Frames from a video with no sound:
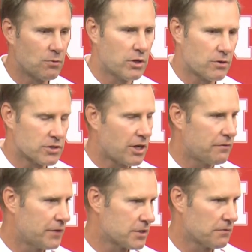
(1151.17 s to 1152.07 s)
whether it's
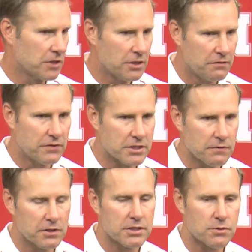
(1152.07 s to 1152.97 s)
offensively,
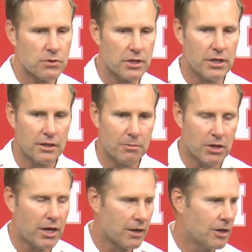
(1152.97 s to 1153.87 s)
defensively, just really getting them
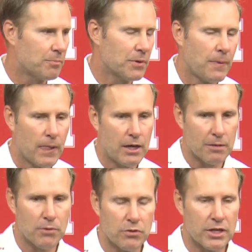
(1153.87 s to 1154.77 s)
caught up
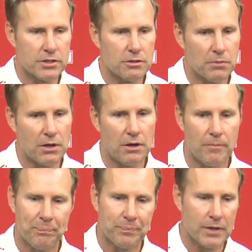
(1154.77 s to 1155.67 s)
on both ends of the ball.